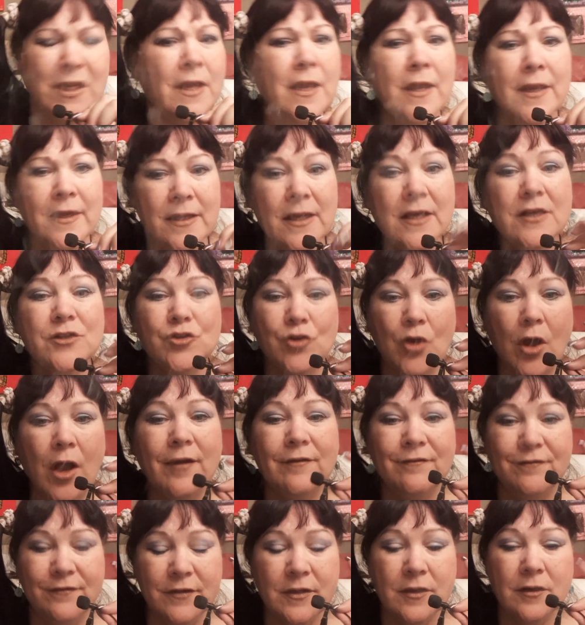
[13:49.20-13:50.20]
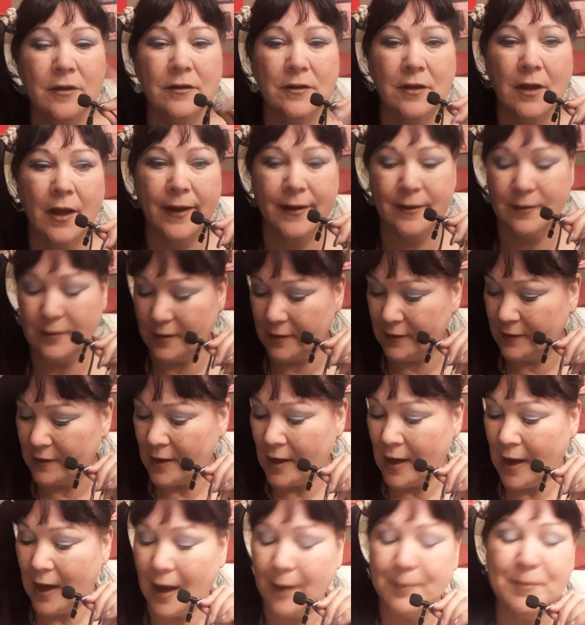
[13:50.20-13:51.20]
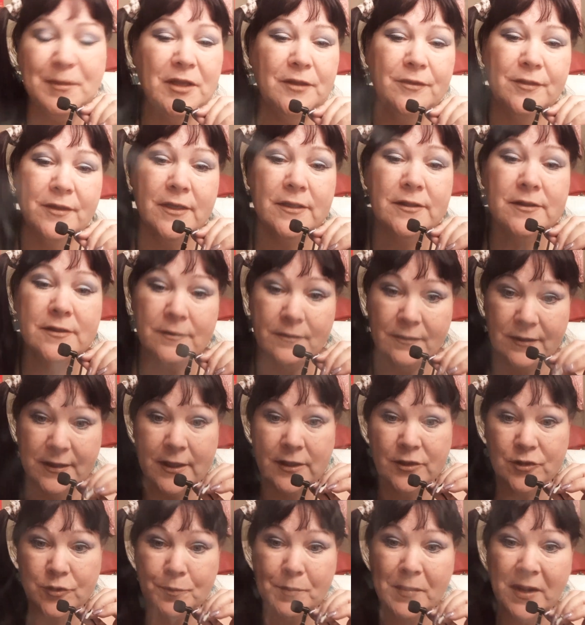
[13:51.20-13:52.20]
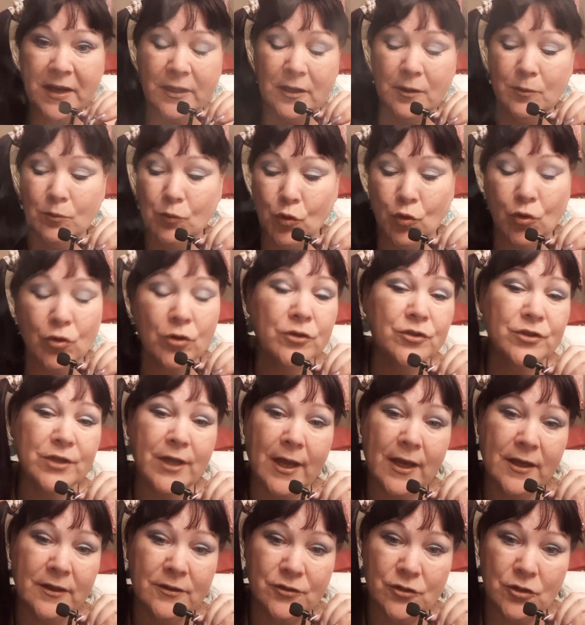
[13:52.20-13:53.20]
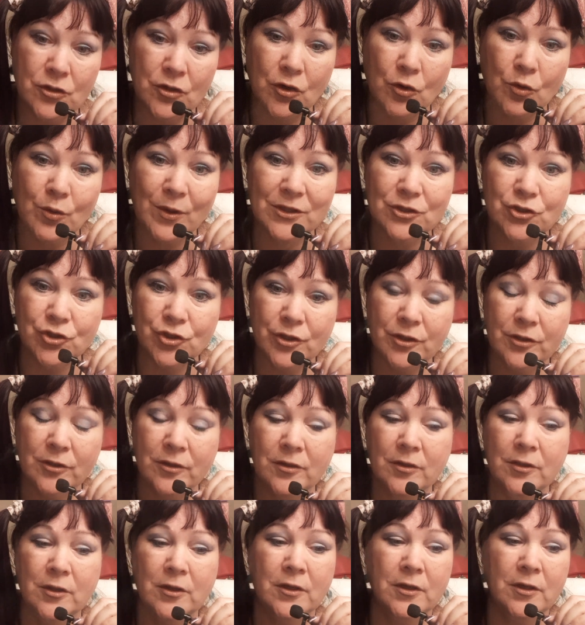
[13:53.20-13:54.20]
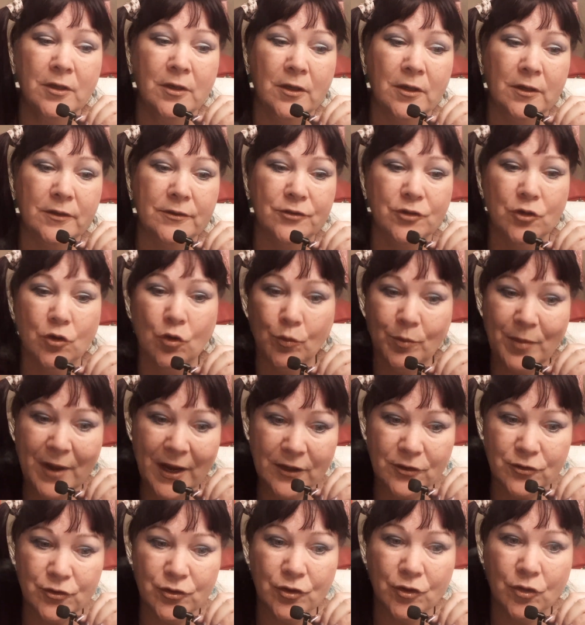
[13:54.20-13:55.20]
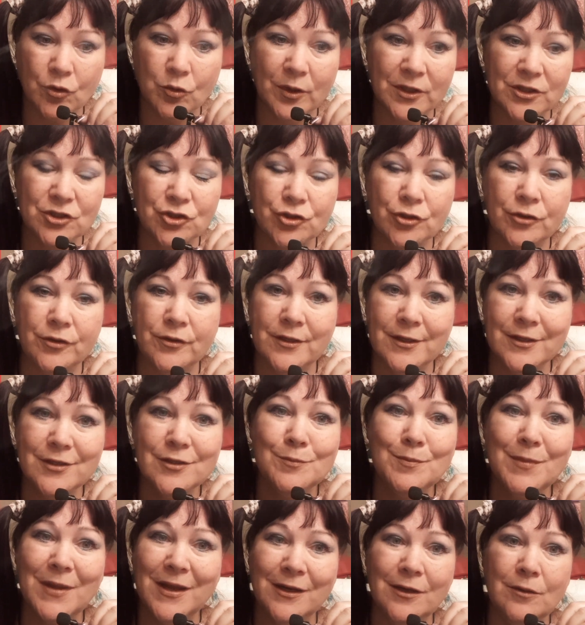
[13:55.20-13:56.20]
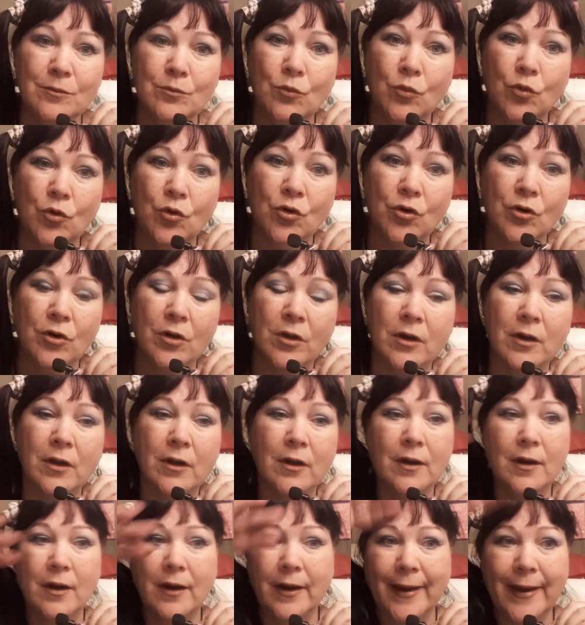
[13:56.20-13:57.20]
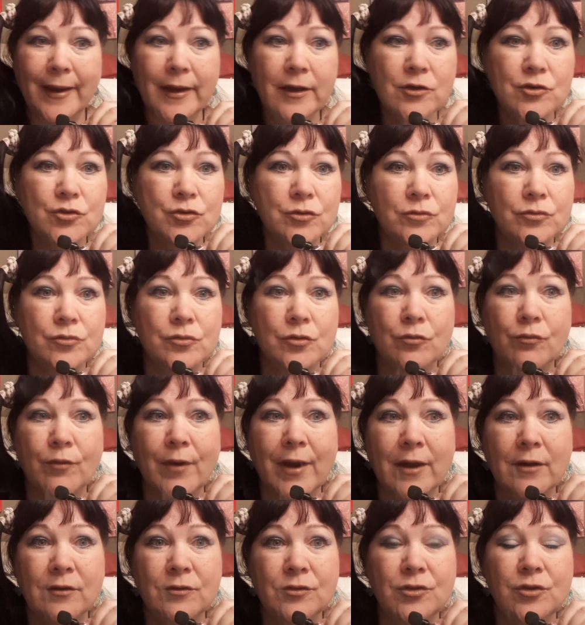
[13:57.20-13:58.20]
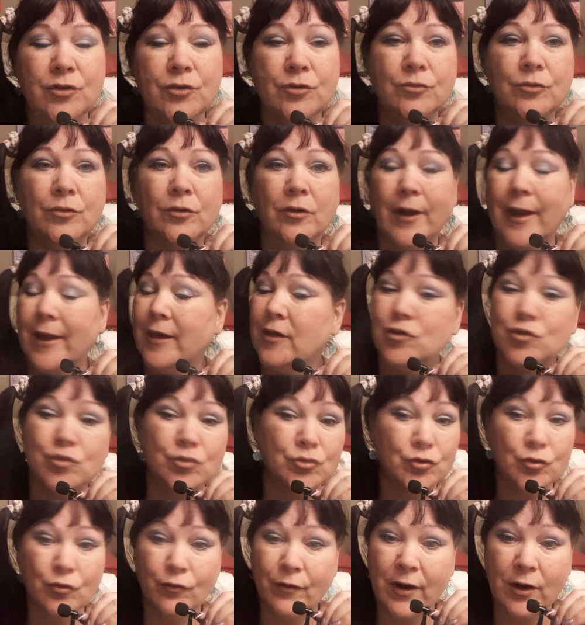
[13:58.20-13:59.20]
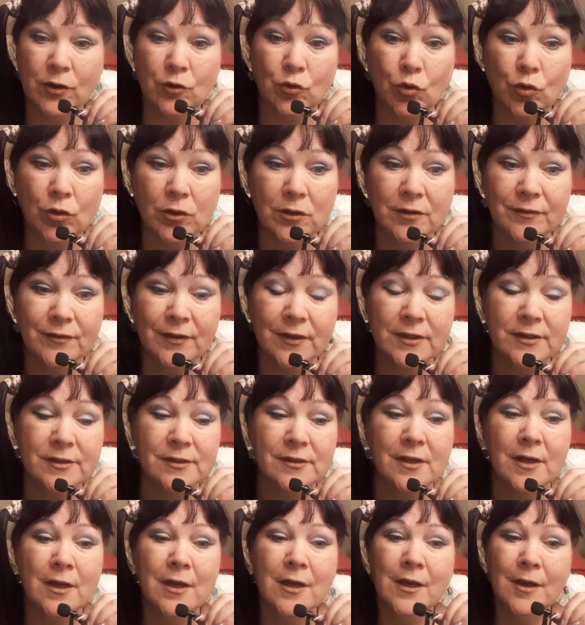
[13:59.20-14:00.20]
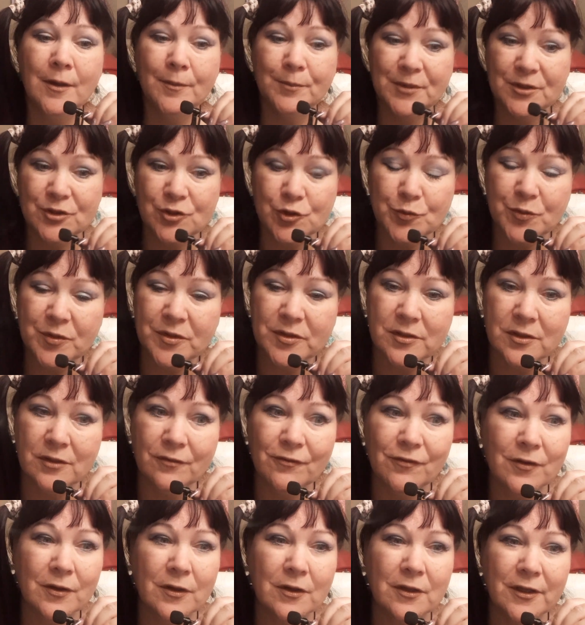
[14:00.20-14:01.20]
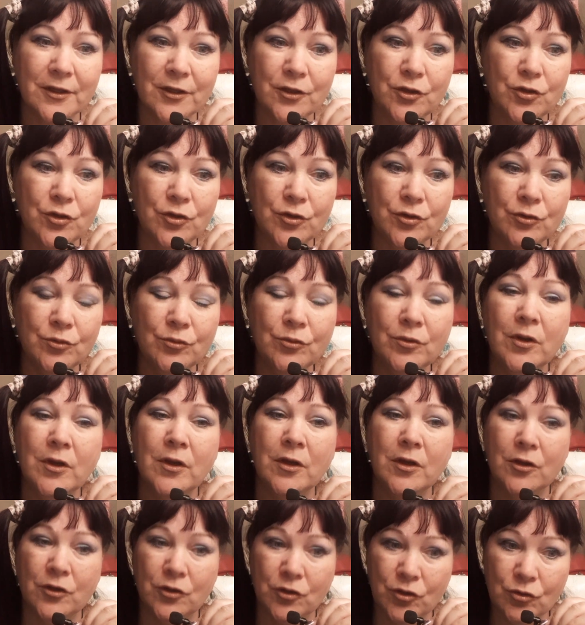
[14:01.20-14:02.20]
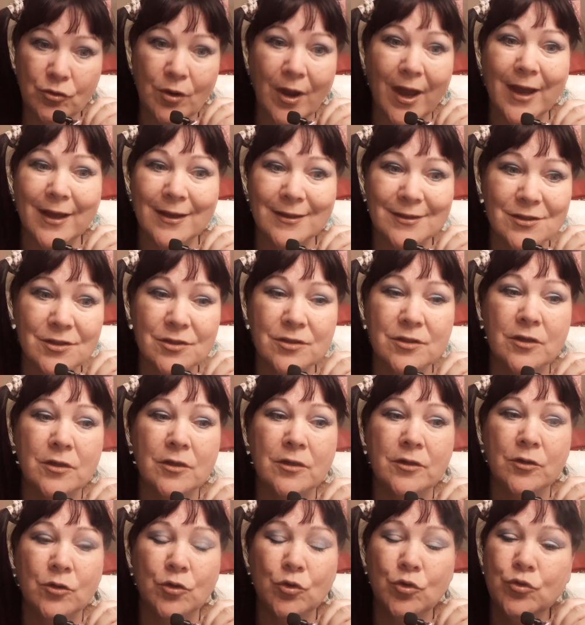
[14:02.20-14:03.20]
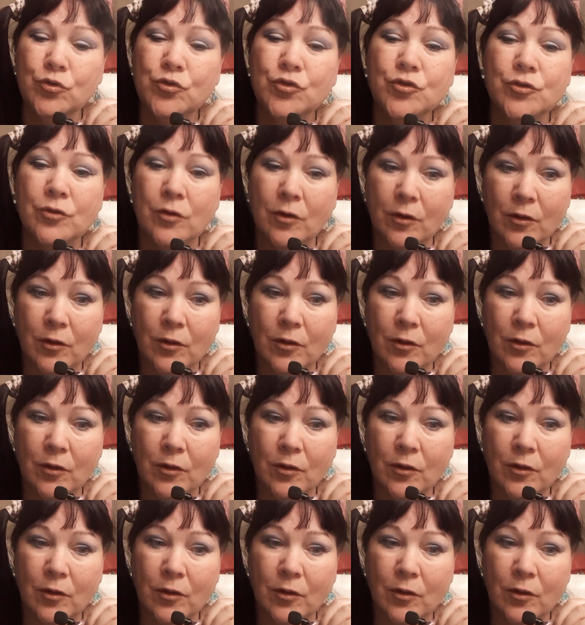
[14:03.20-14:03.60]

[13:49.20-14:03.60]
yeah, so I feel like, there's many more, to answer your question, to go back to your question, there's many more angels around you, angels around all of us, but specifically you asked who's